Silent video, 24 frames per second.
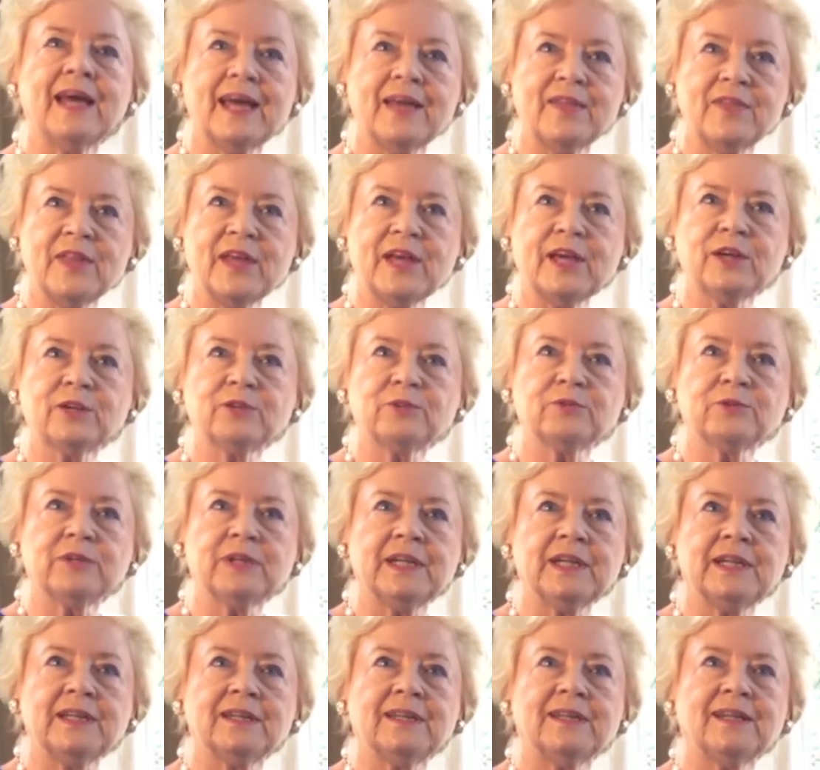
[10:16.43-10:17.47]
And they
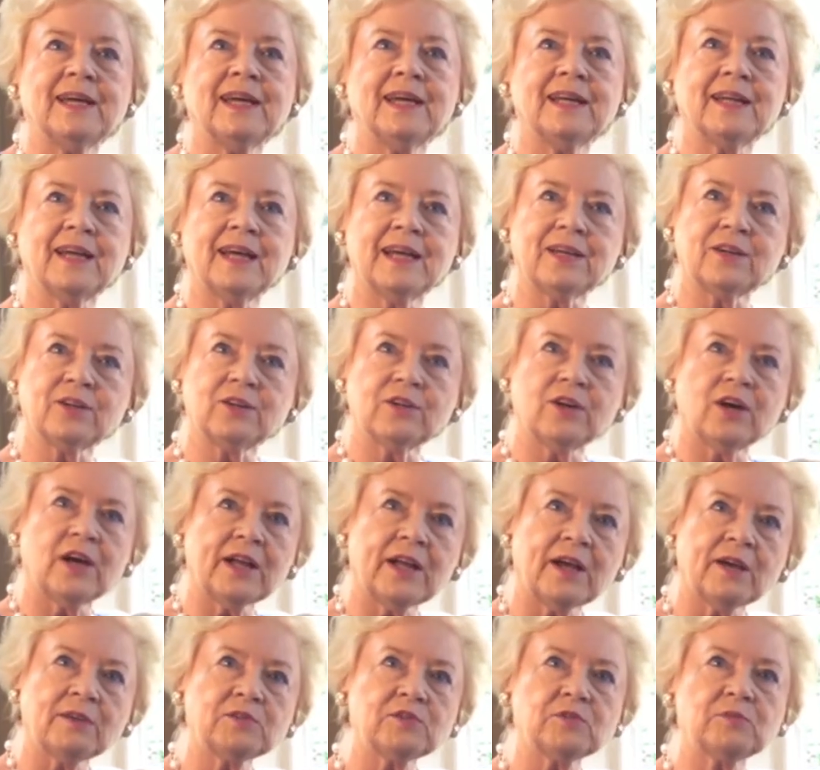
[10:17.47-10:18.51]
agreed. And I
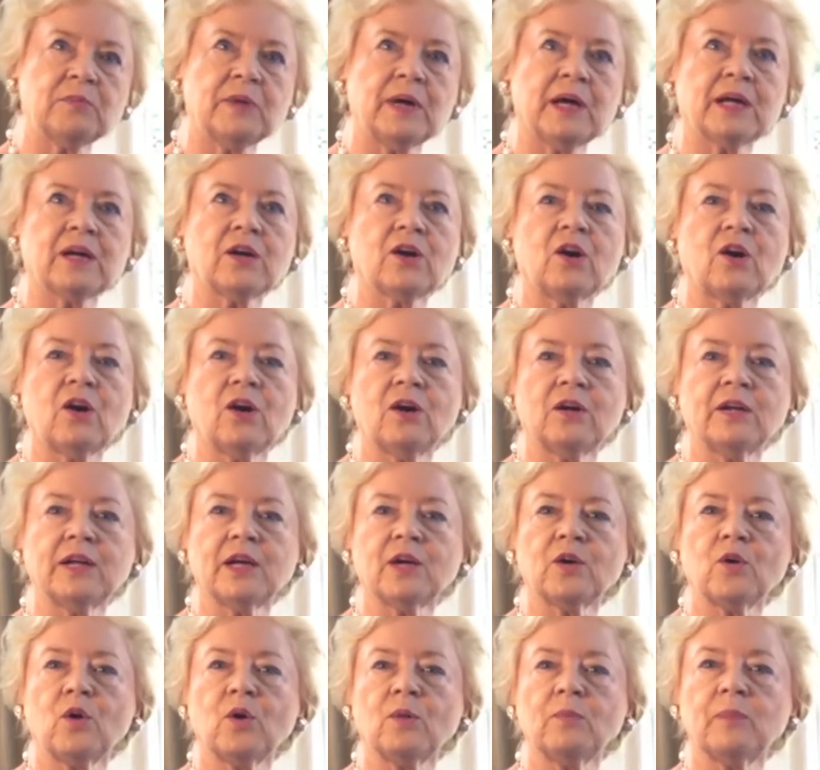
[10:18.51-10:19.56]
got out to my car and
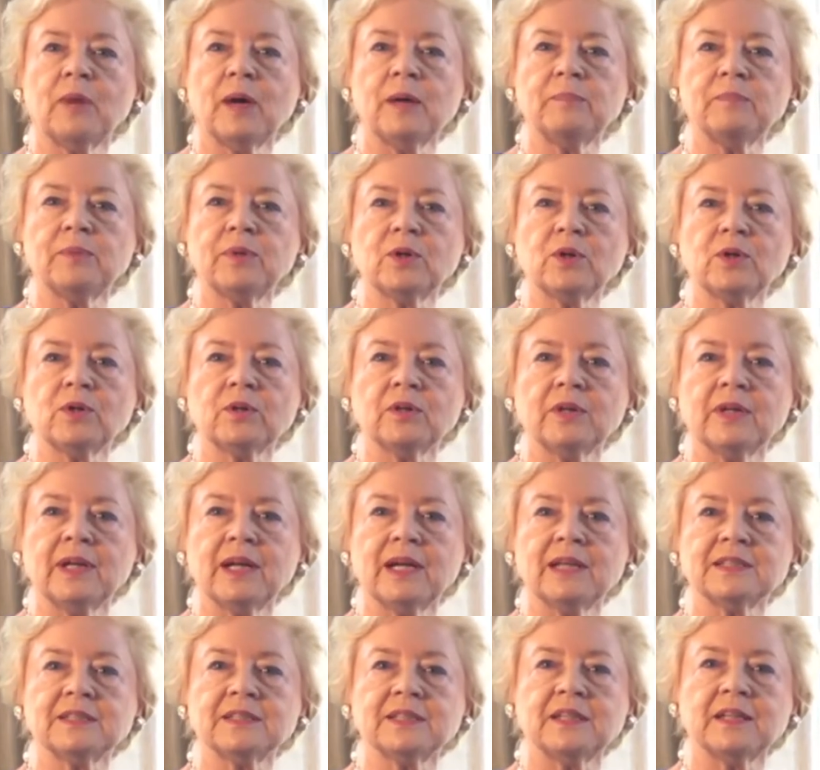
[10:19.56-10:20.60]
I called my builder and
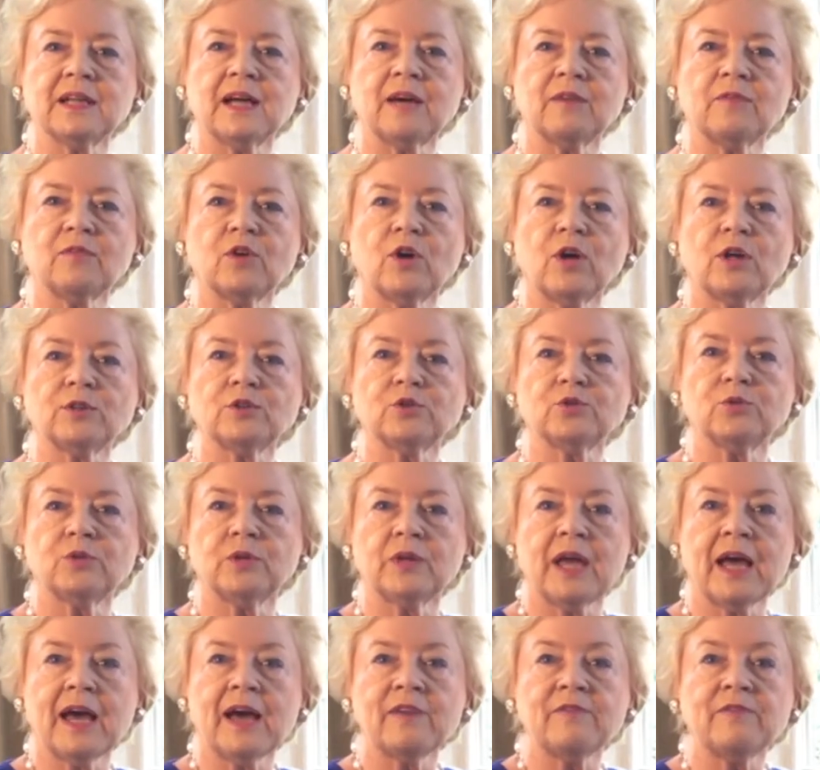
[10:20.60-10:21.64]
I said, I've got
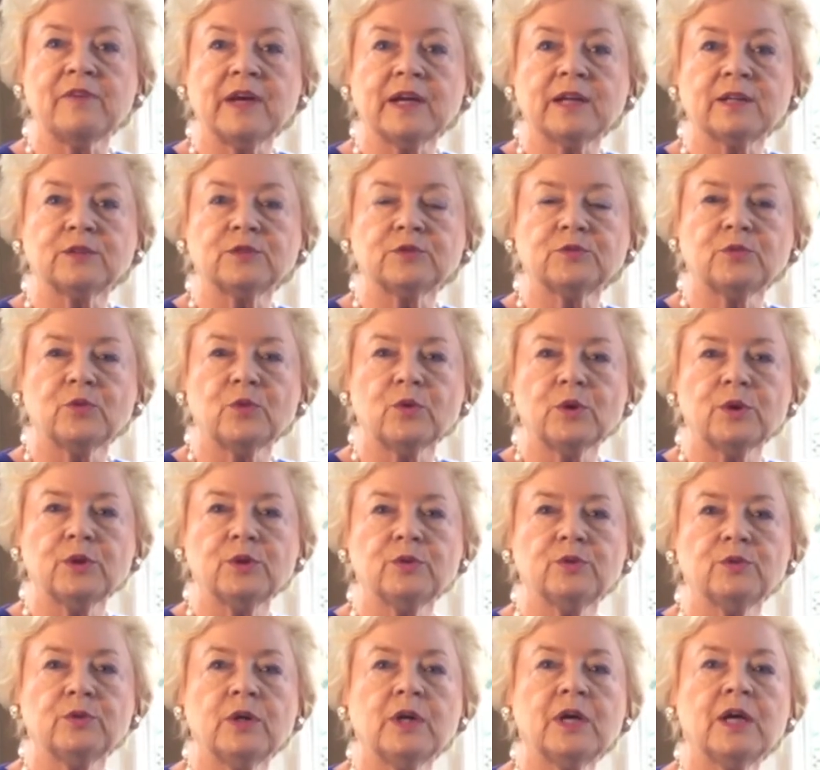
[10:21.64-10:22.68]
2.5 acres for
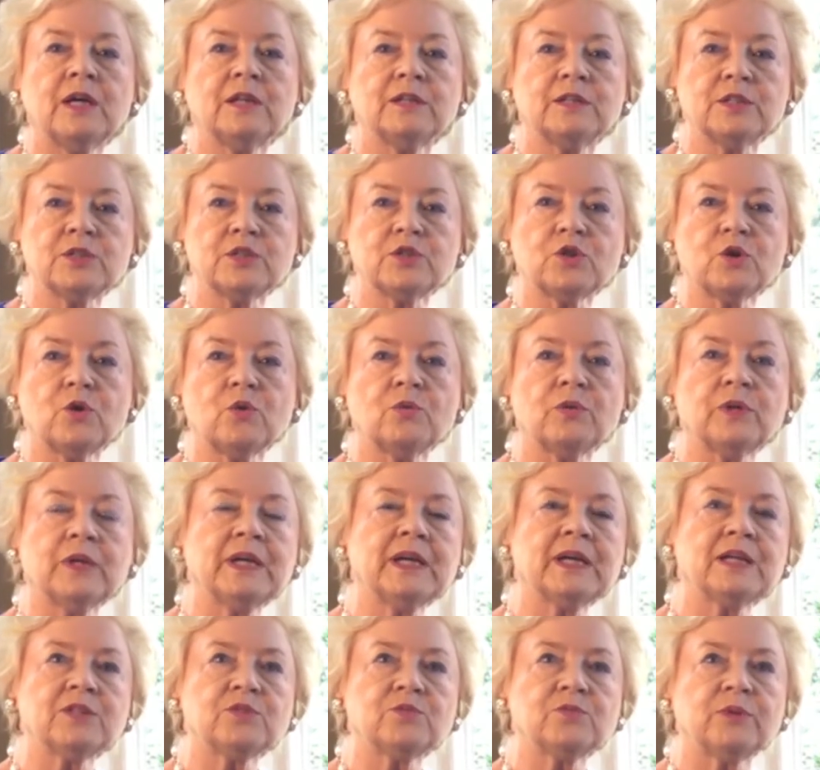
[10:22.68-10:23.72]
you. The
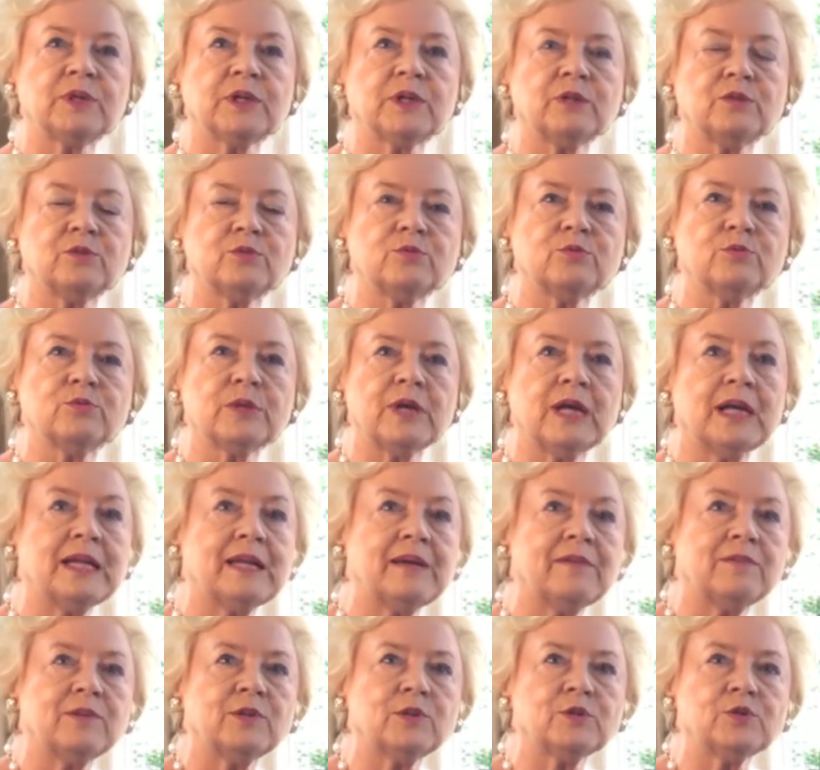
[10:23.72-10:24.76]
zoning is we can do
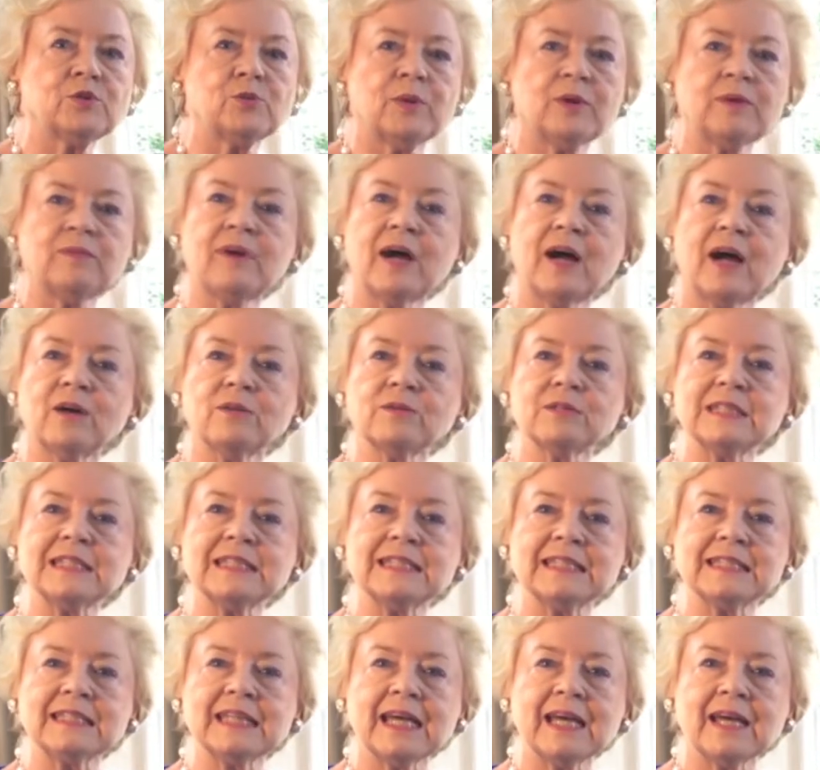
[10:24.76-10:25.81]
11 or 12
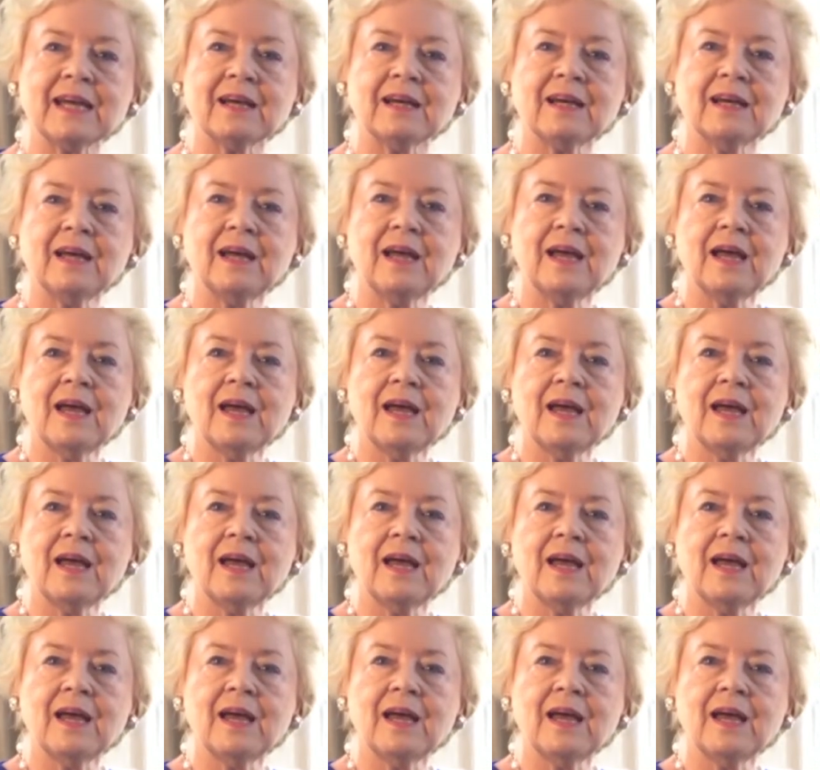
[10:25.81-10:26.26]
houses there.